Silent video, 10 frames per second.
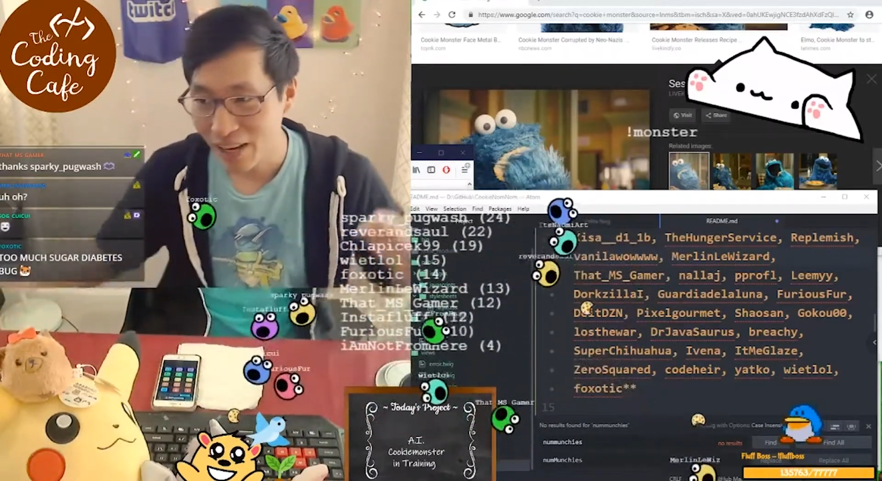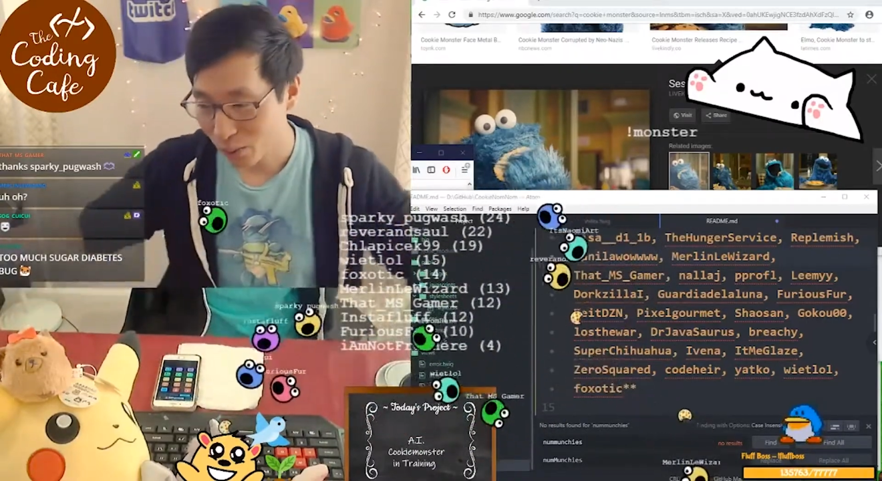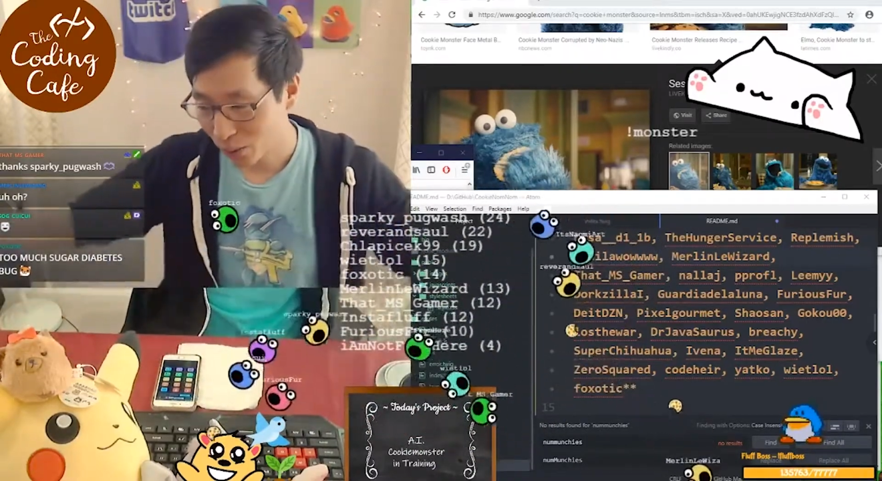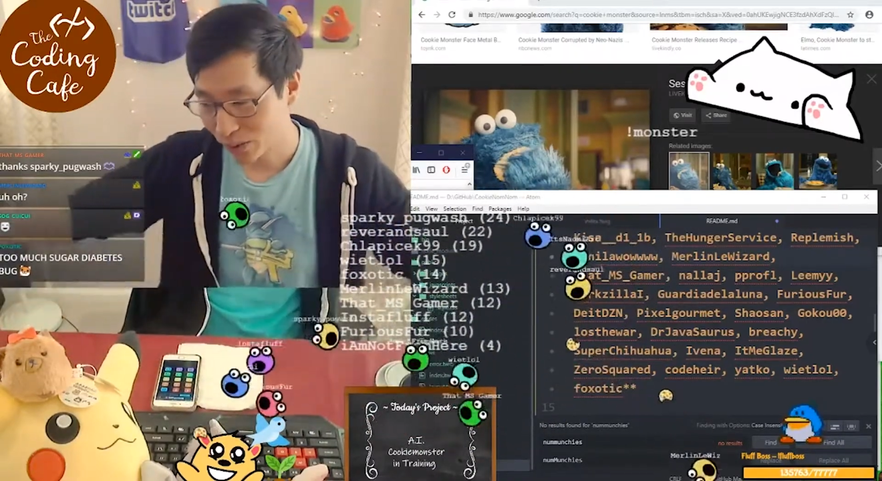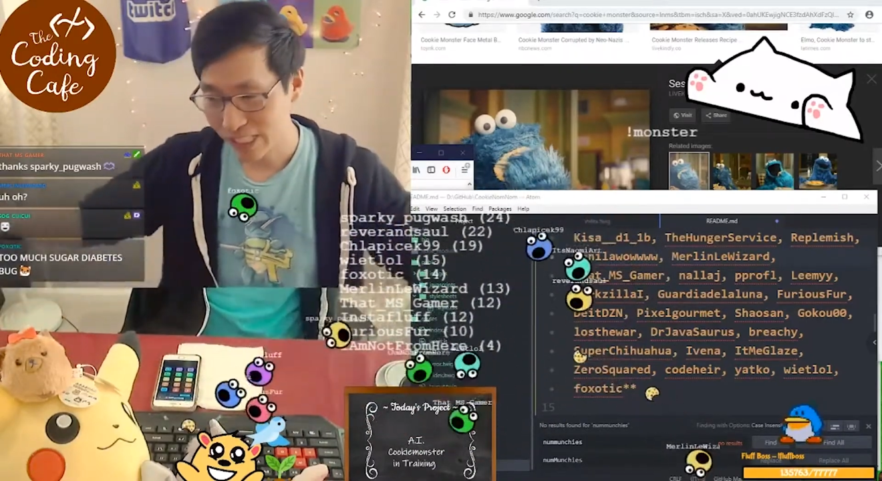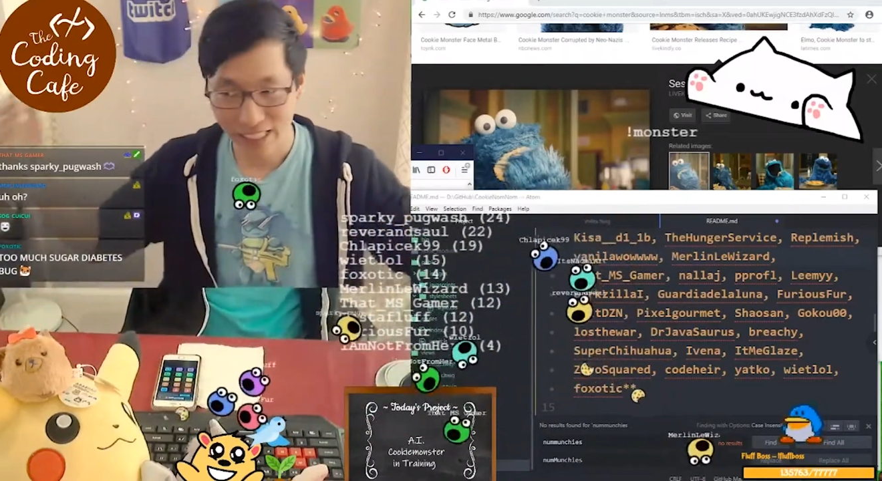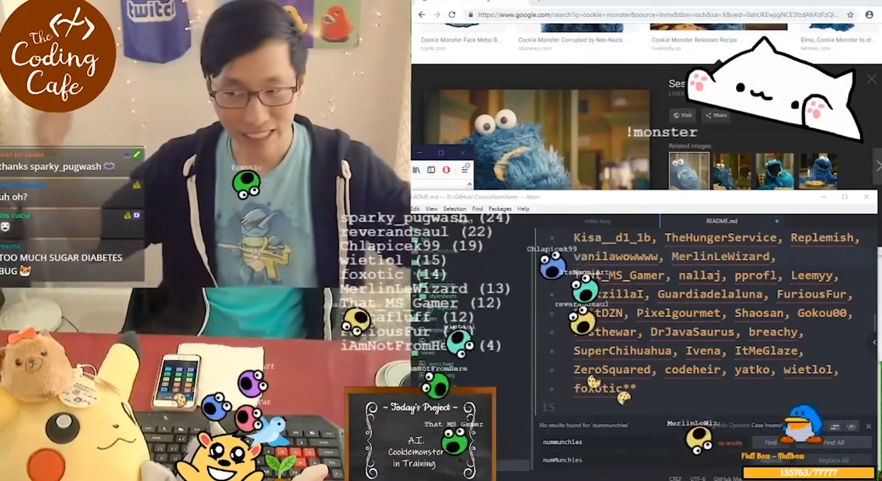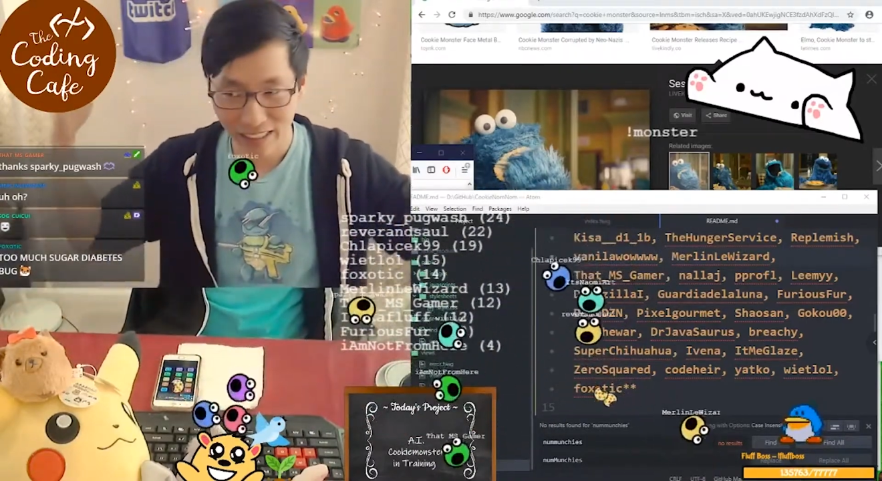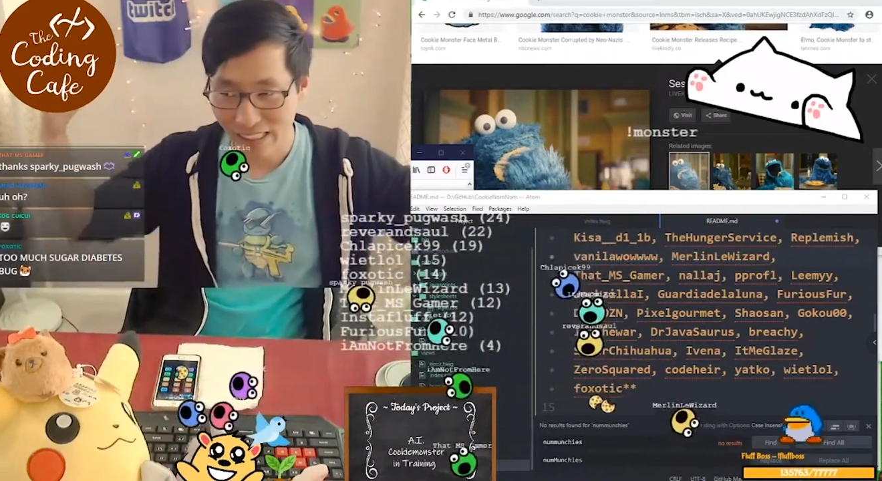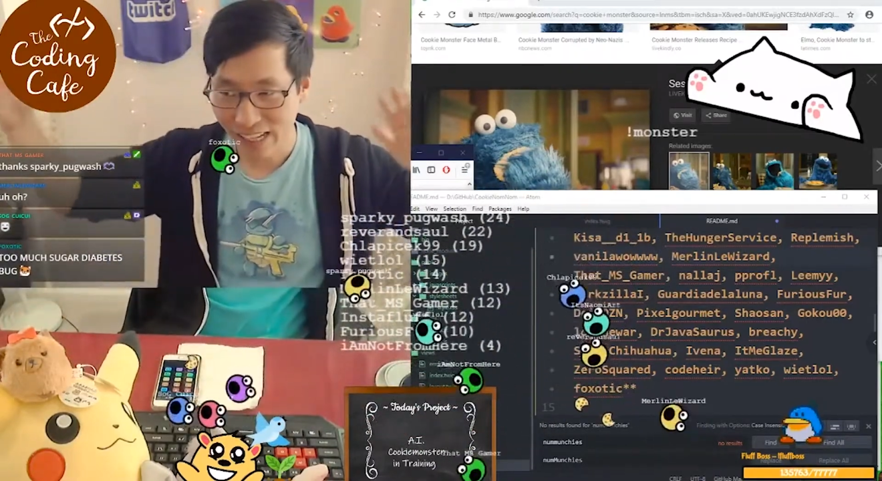Will be
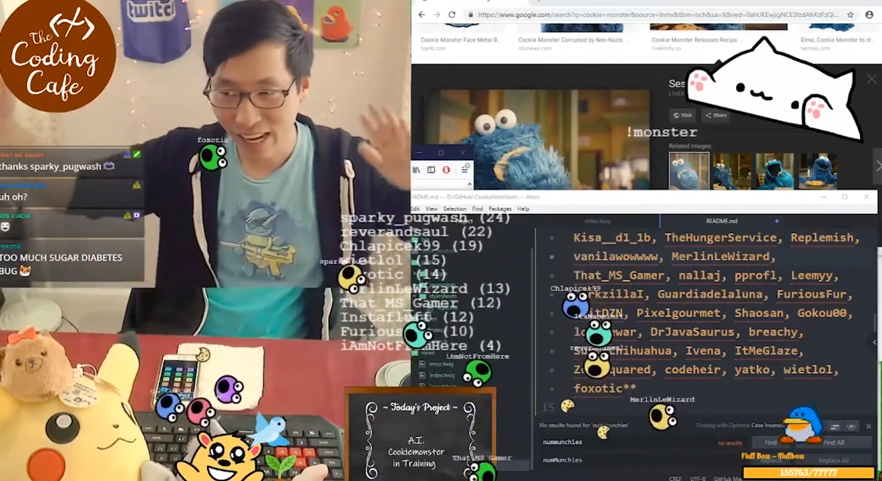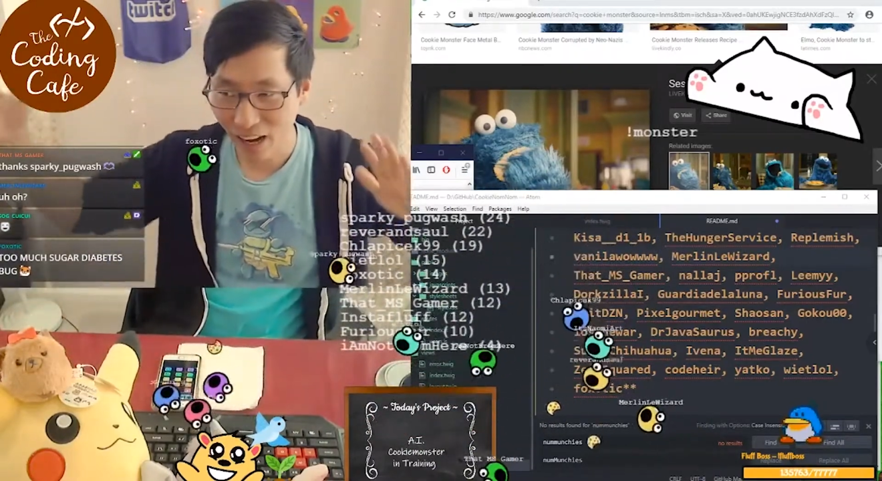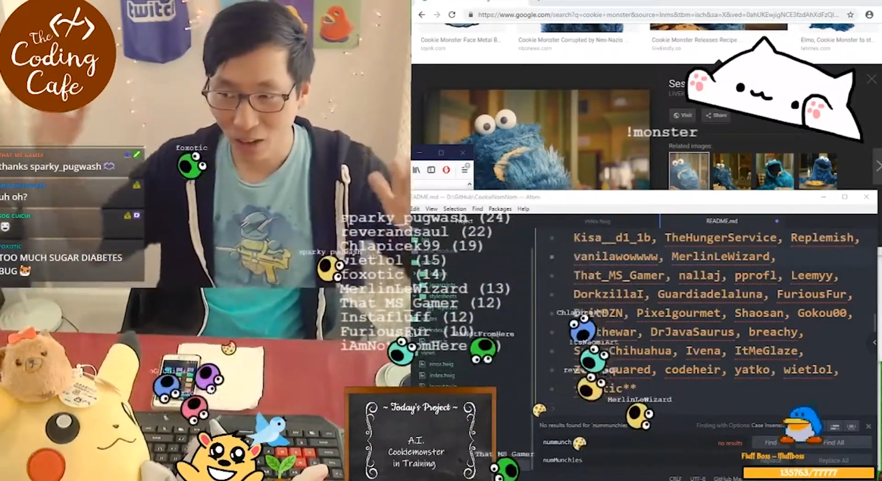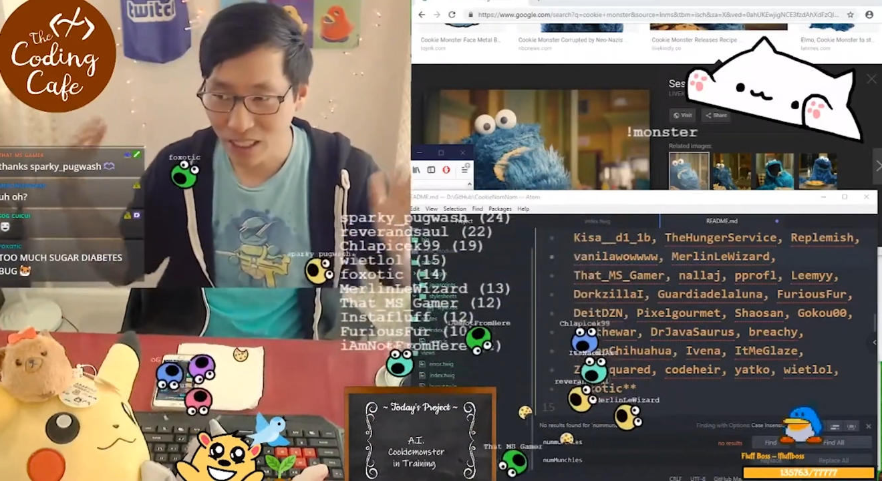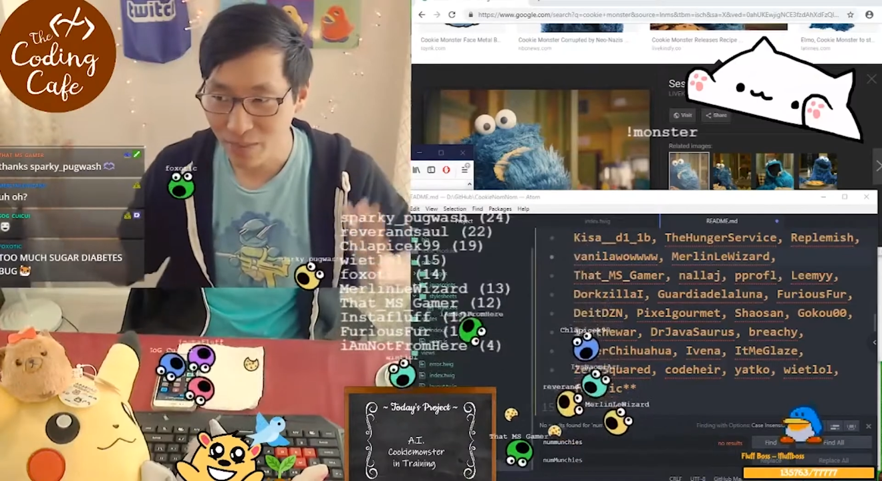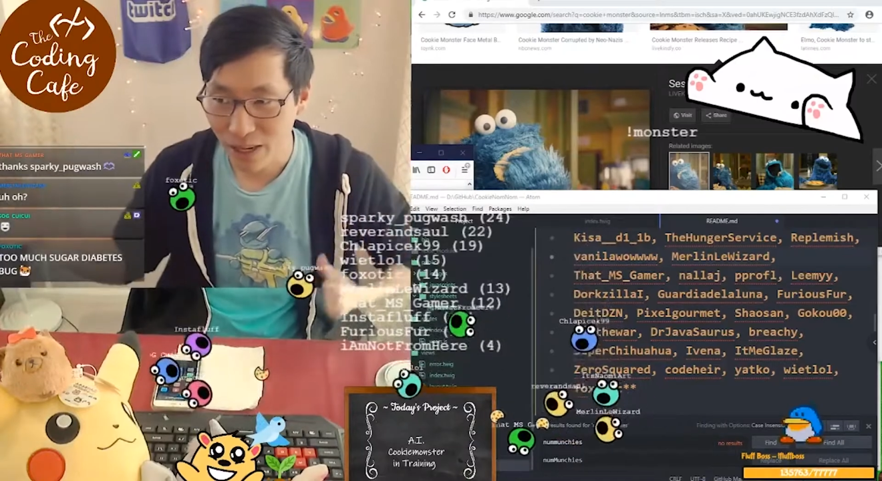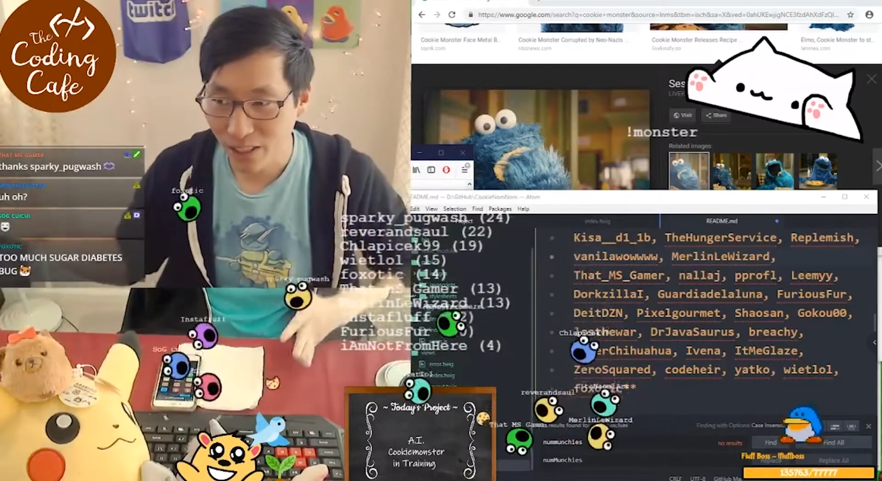ultimate